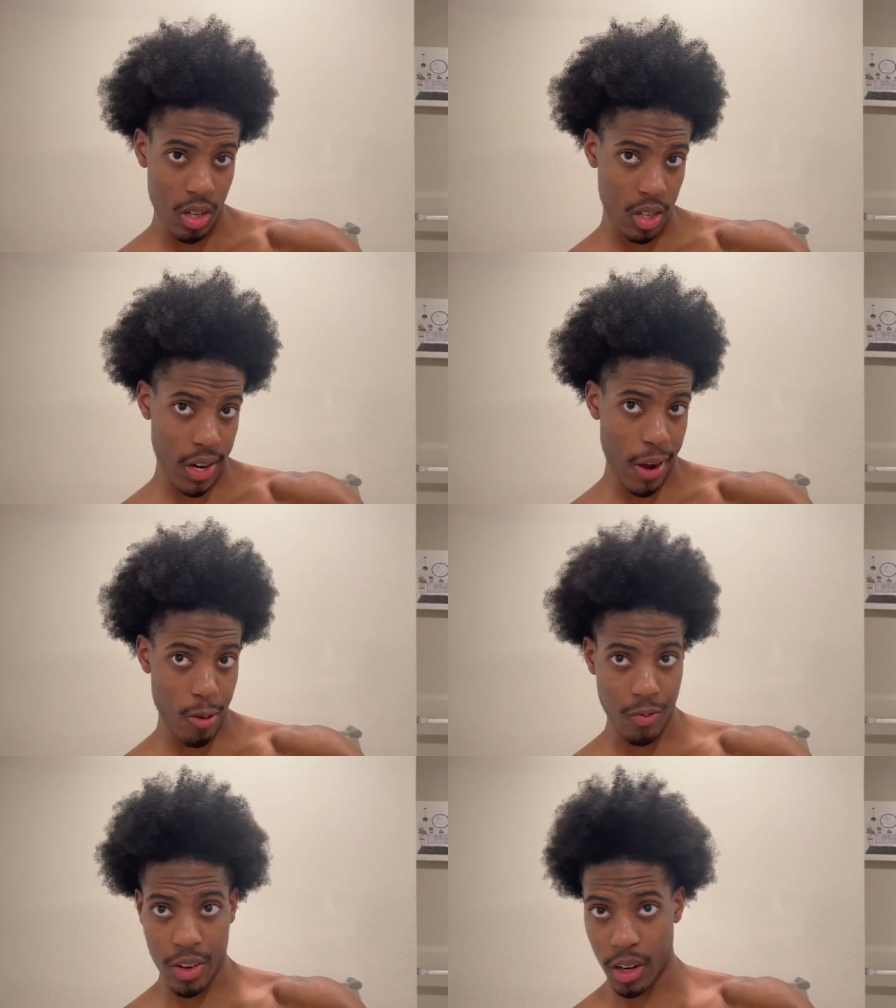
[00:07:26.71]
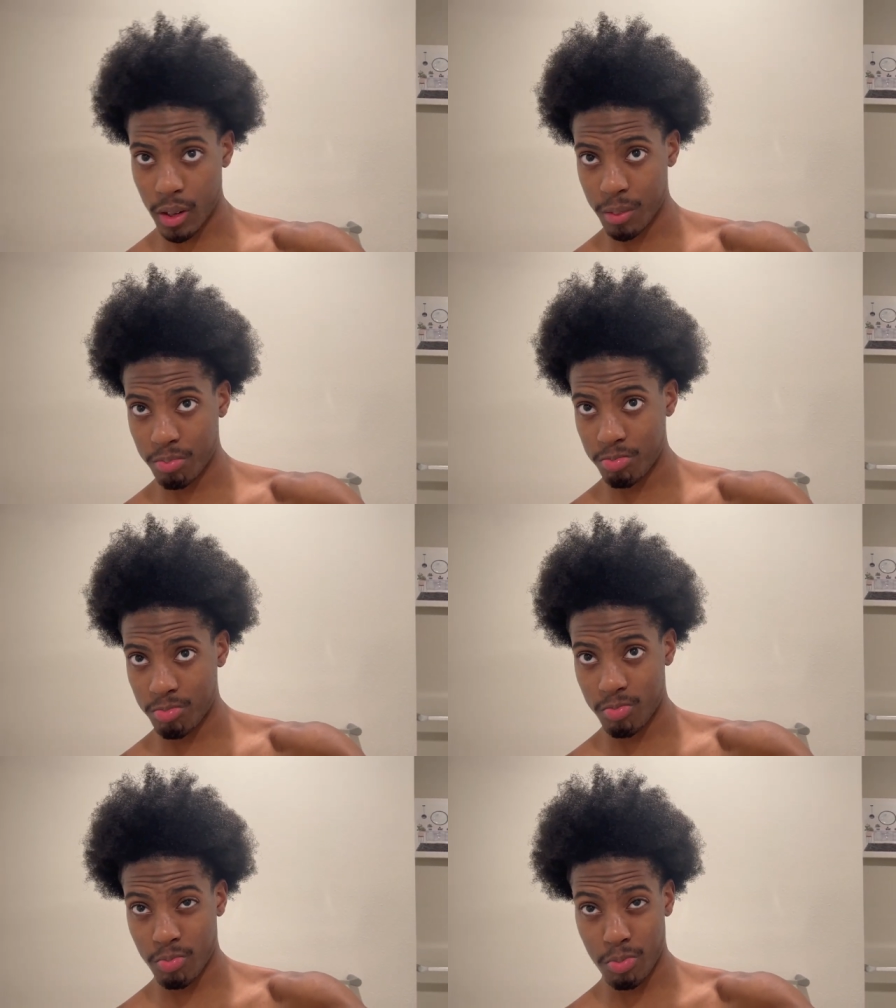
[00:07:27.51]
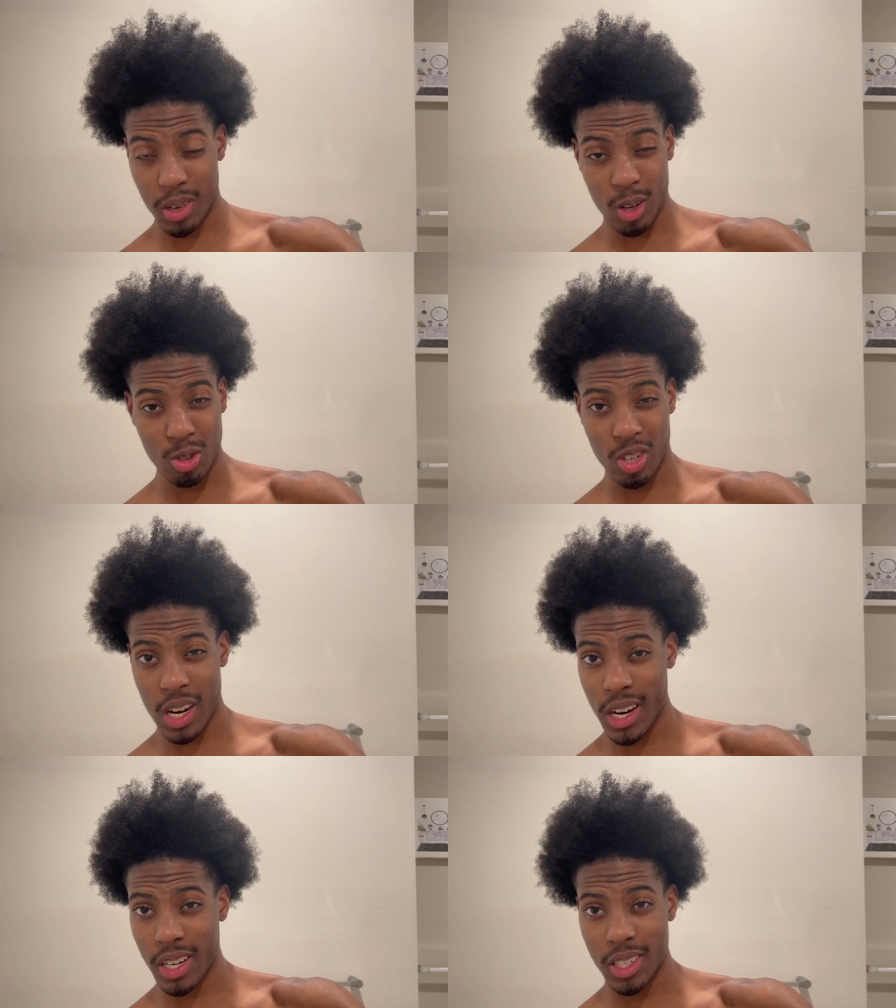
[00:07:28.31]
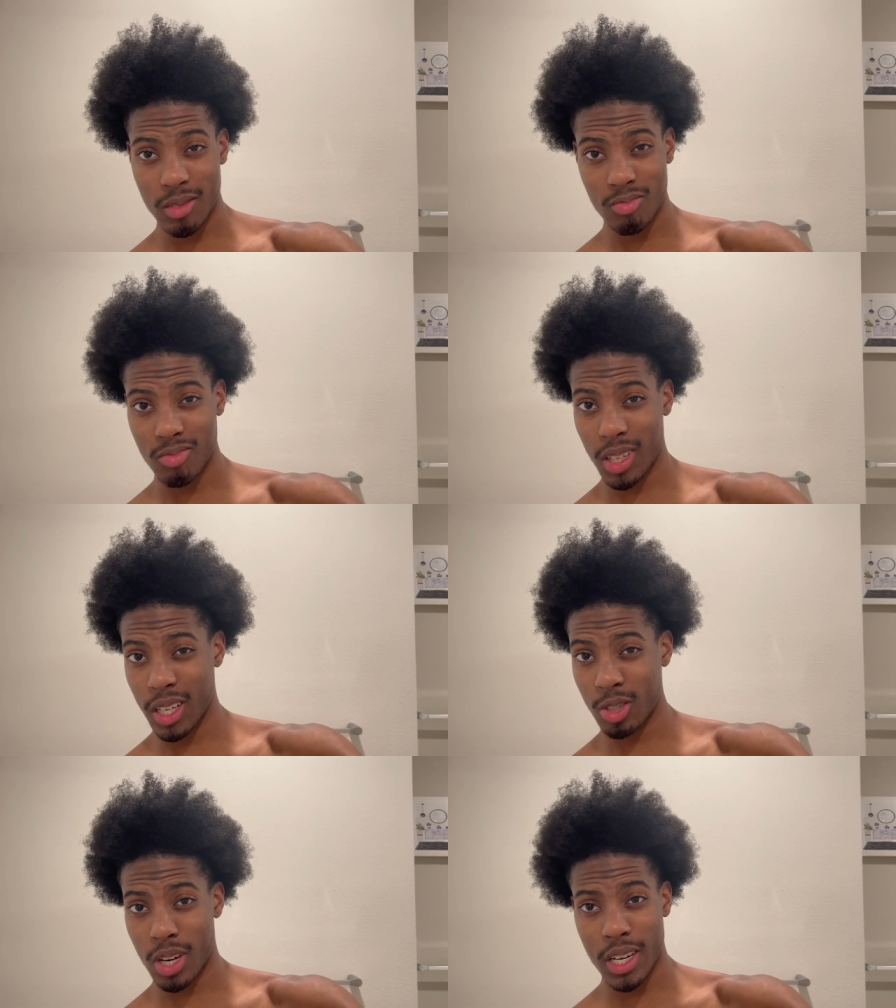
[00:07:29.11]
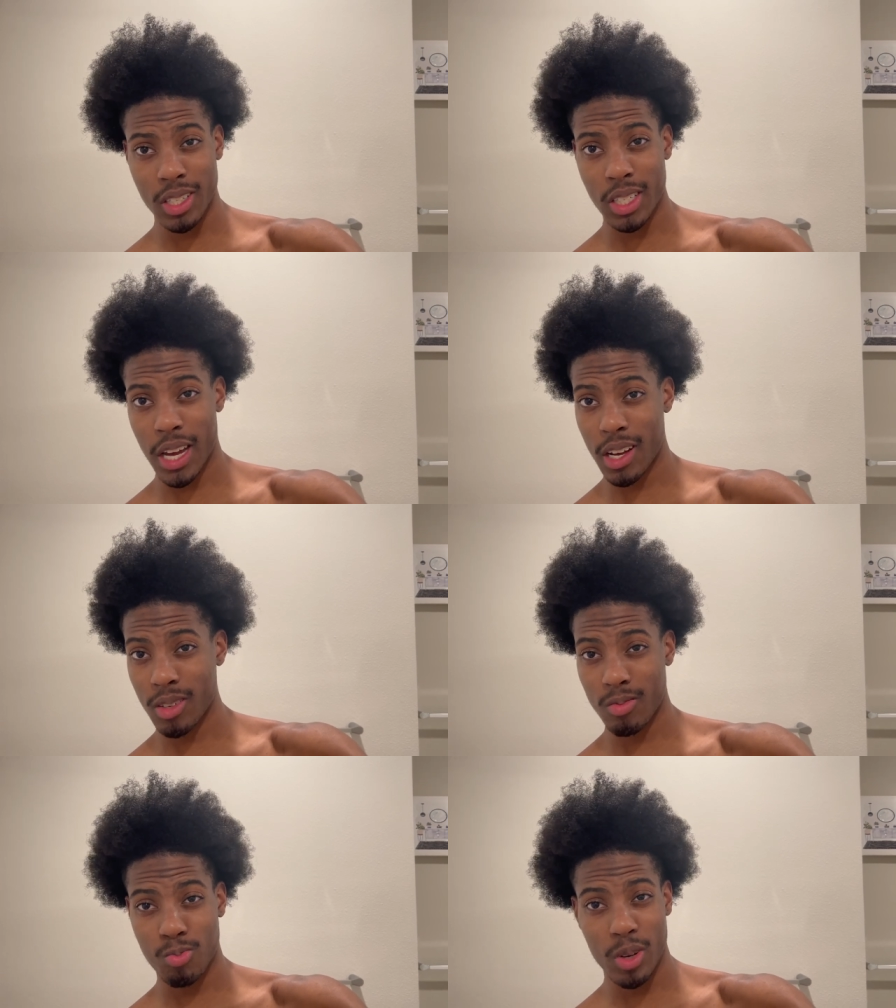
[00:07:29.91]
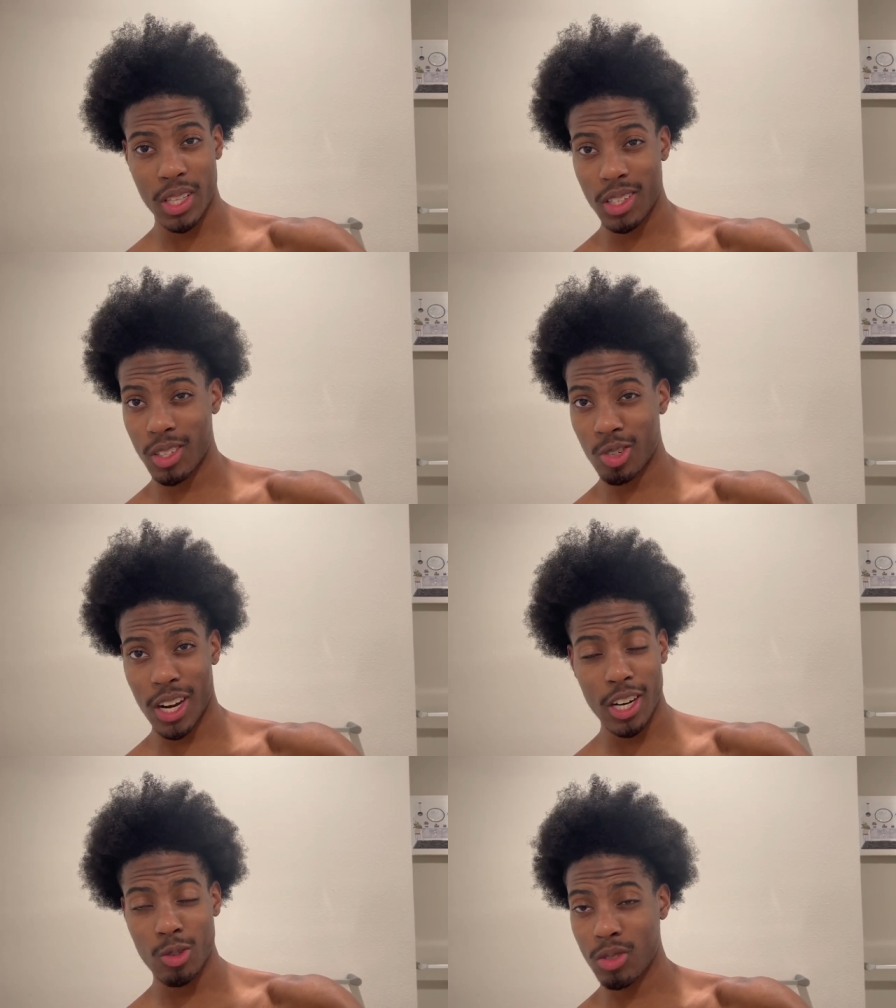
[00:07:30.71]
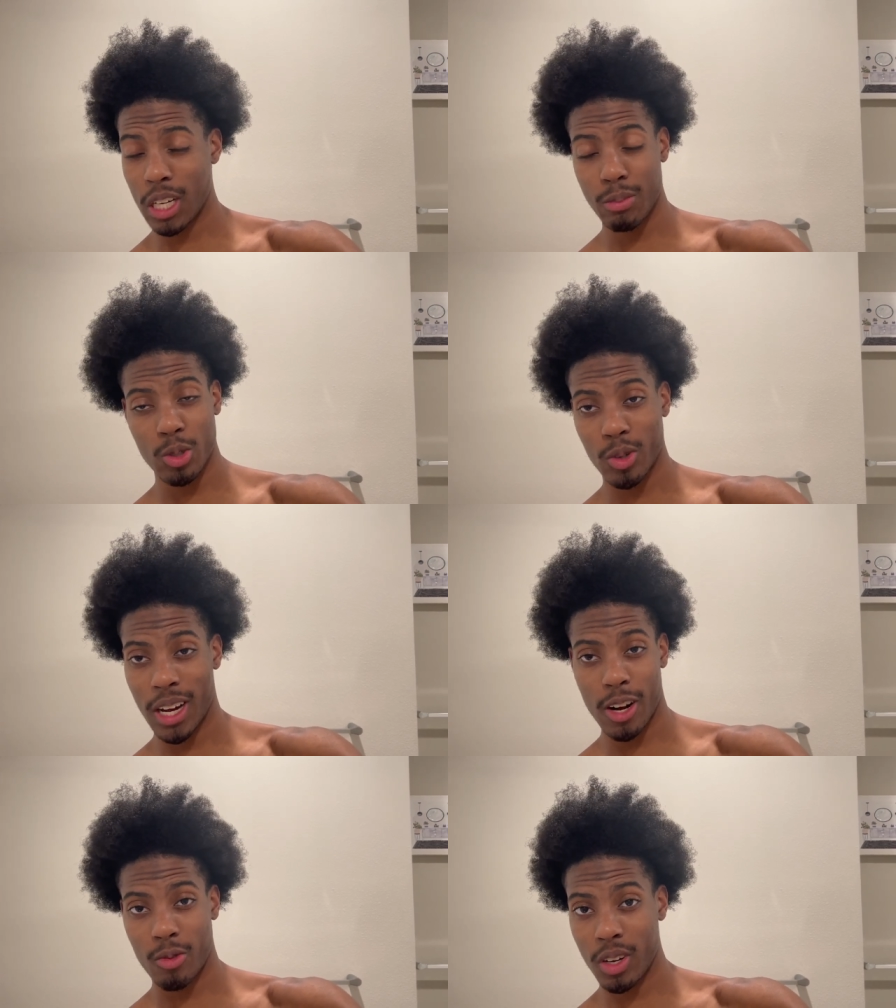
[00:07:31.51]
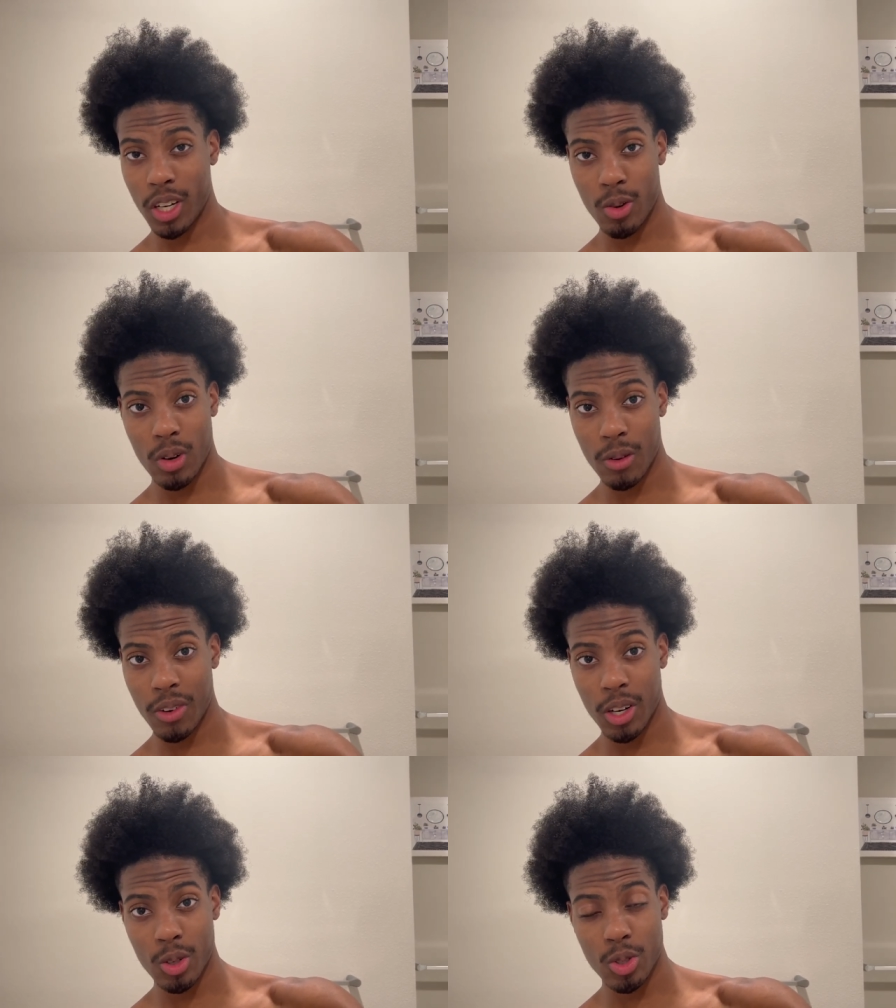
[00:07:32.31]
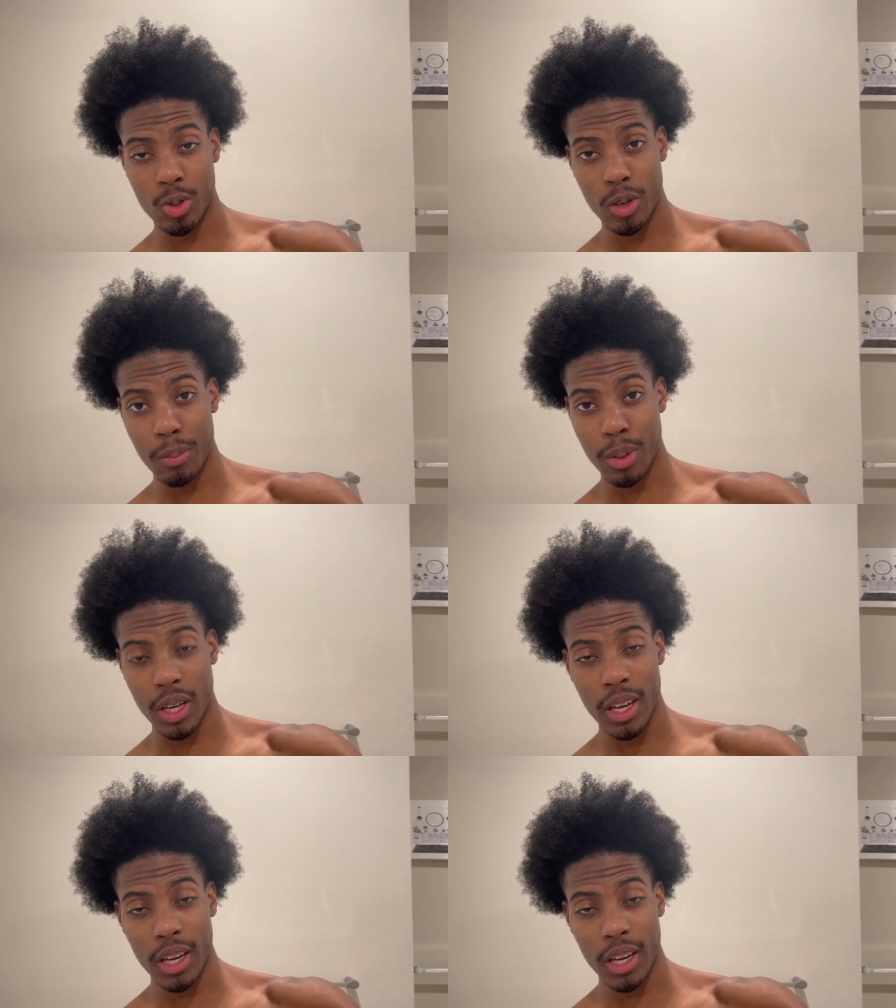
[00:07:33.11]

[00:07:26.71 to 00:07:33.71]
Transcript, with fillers: Now I'm finna blow dry it and try to style with, try to do something to it. I don't really know what I'm gonna do to it,